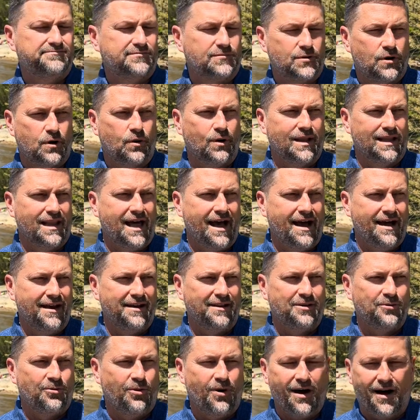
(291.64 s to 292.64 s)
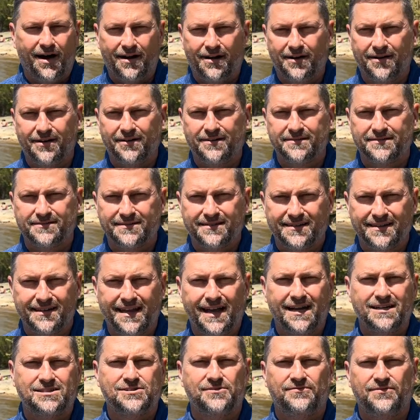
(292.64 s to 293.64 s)
throw a line in the water,
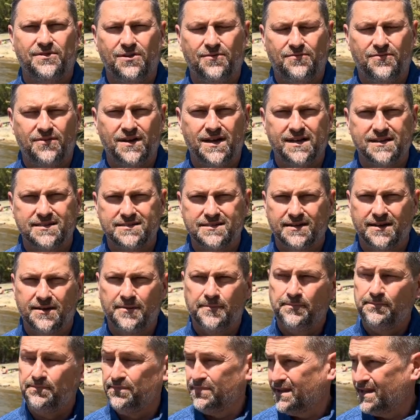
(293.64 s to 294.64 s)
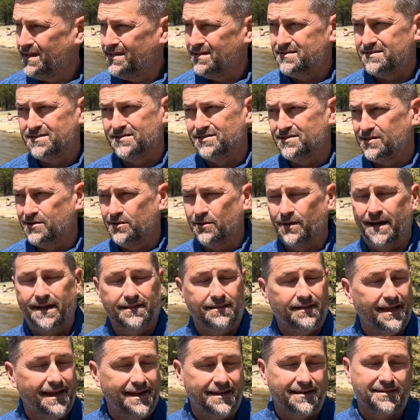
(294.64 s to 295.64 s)
catch a few fish, this is a
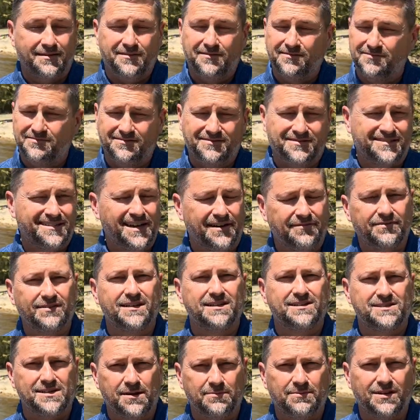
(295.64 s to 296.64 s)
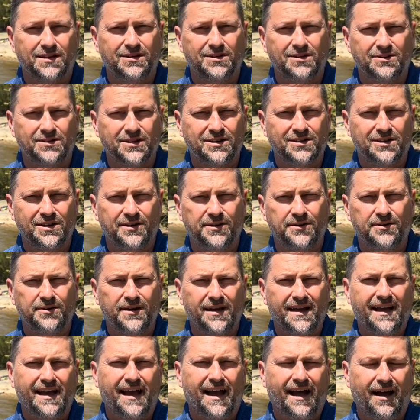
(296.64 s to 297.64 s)
great lake. Definitely something you could do
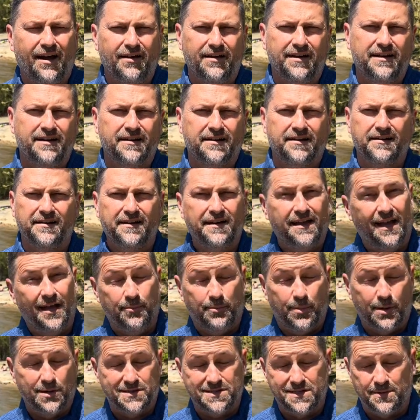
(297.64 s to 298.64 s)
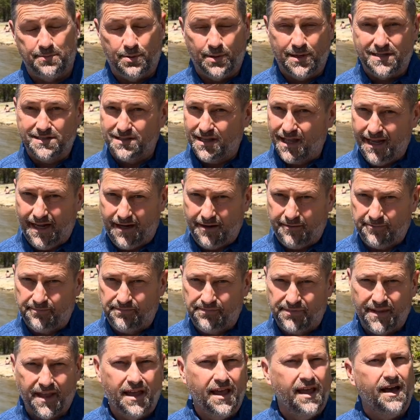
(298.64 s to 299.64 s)
out here at Percy Priest Lake.
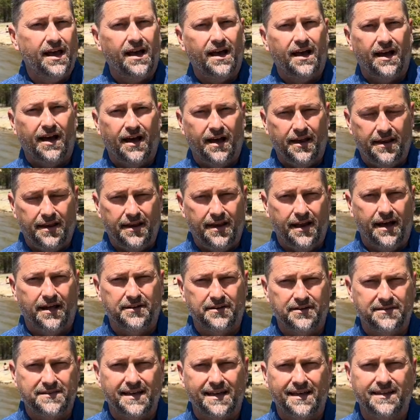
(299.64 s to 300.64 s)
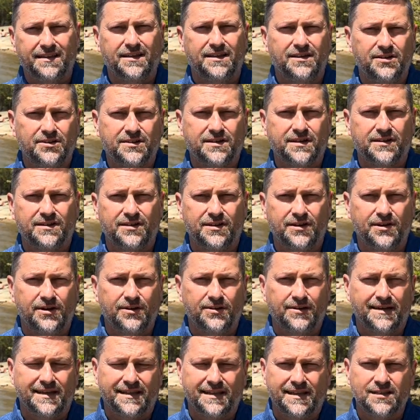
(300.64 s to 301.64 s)
Another thing that you could
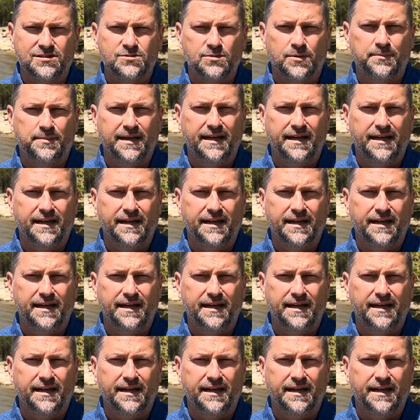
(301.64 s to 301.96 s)
do, and this would